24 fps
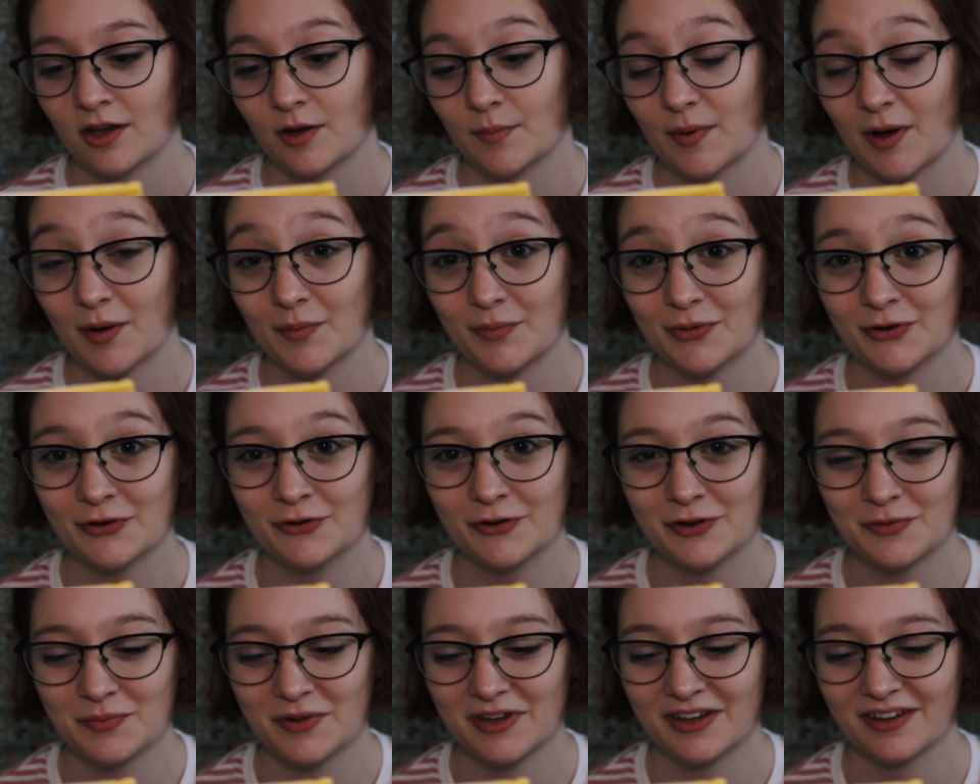About
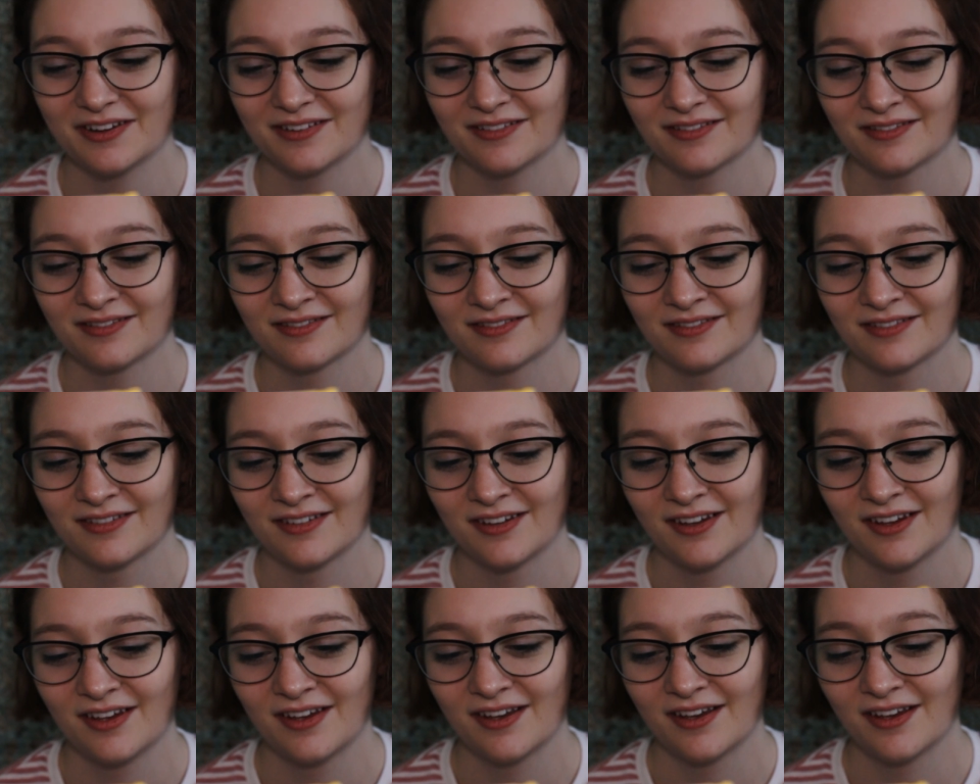Pooh and me,
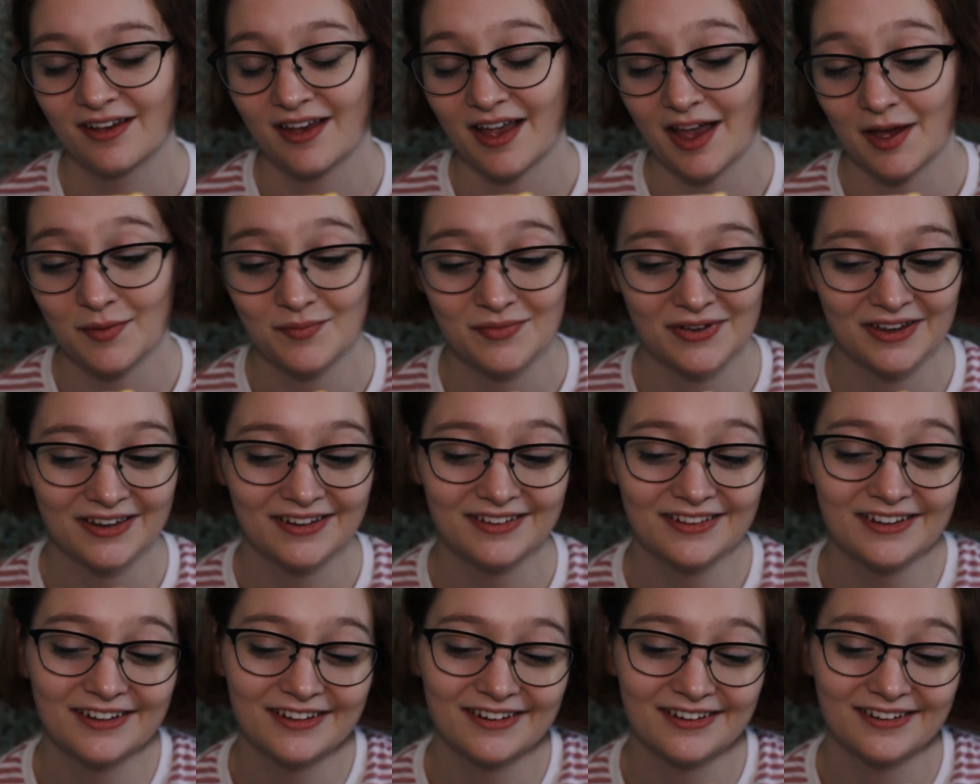and
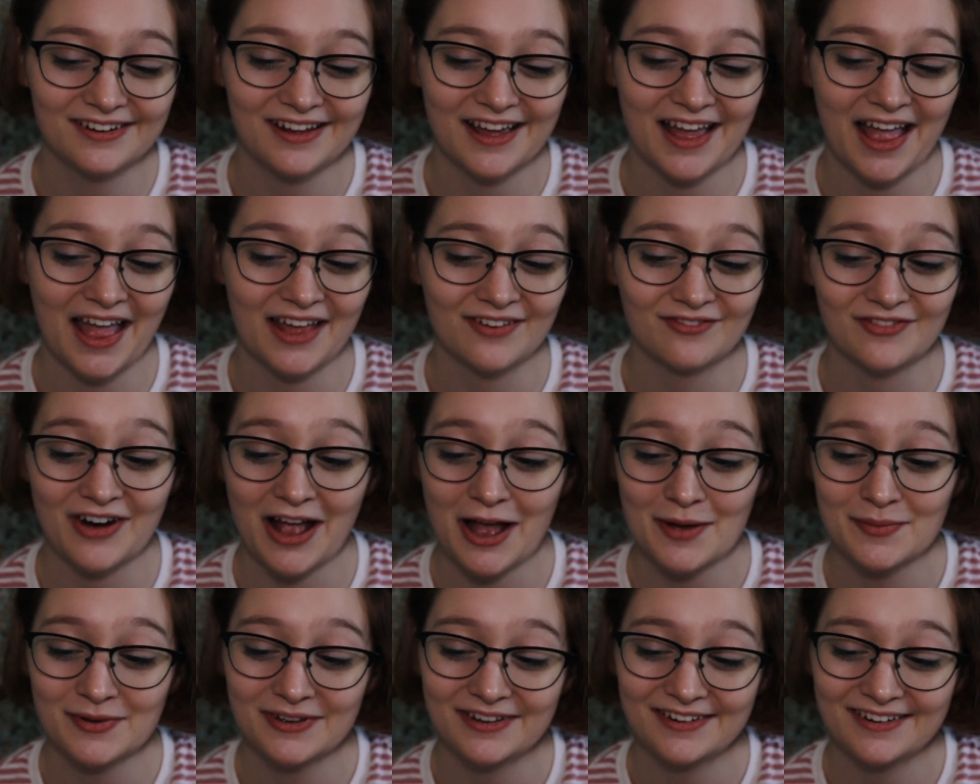Piglet, and
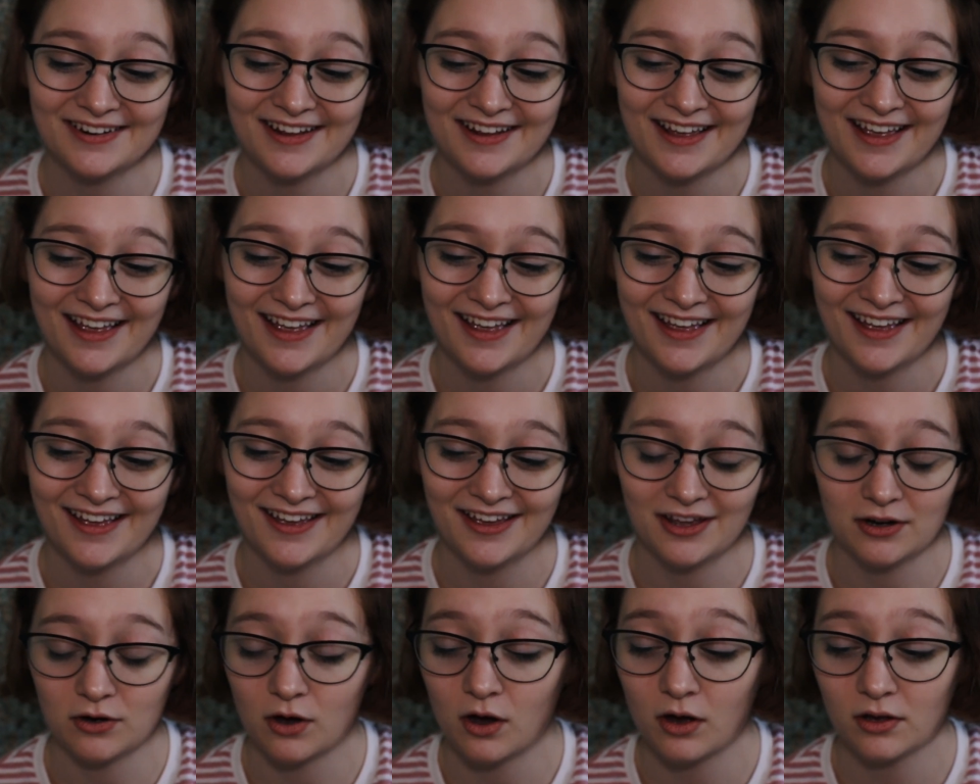Rabbit,
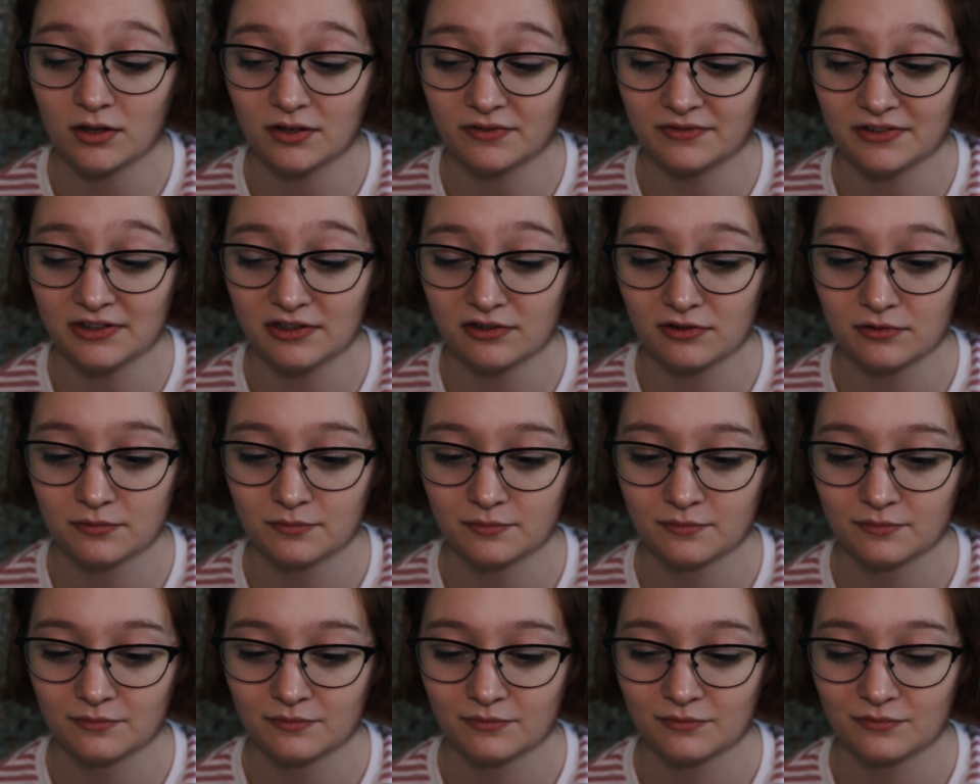and all of you.
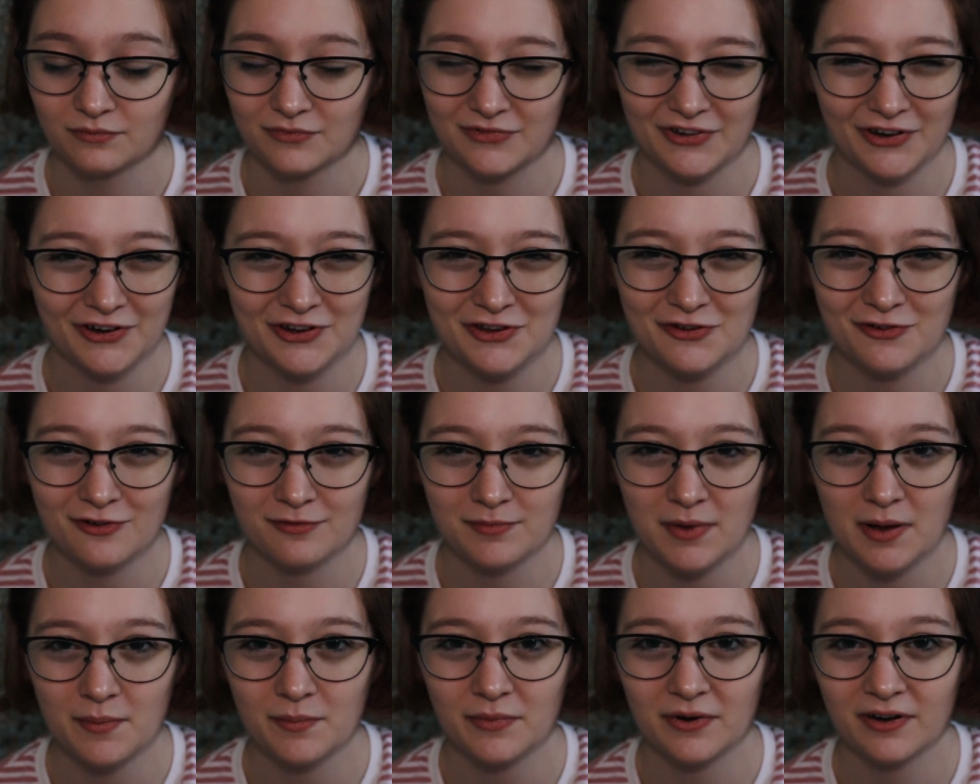Don't you
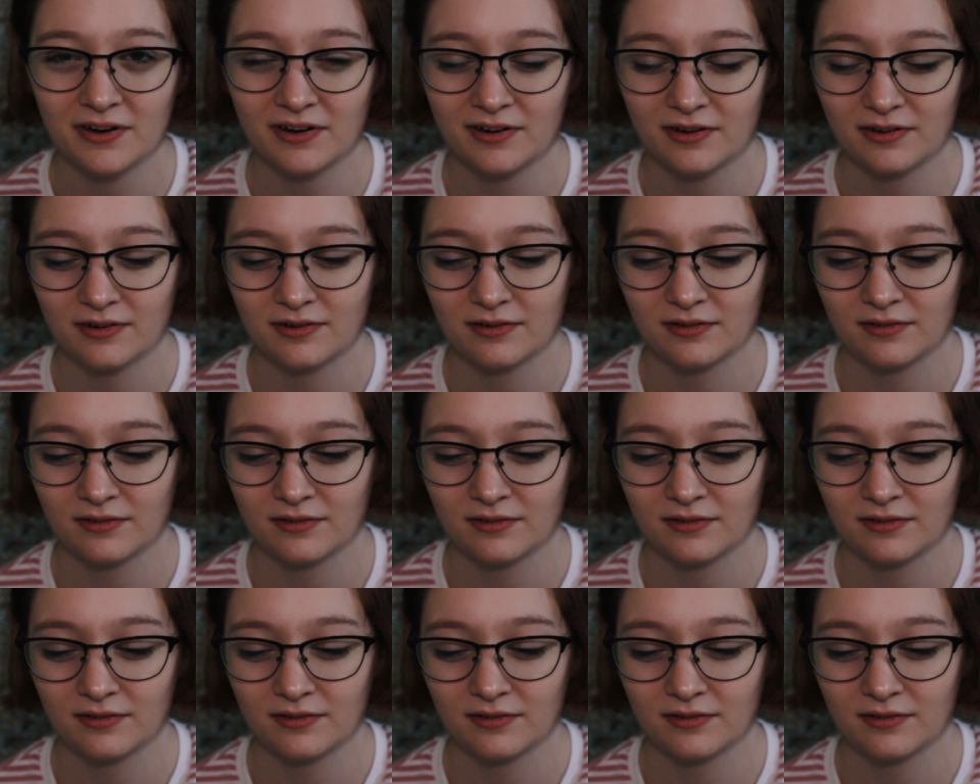remember?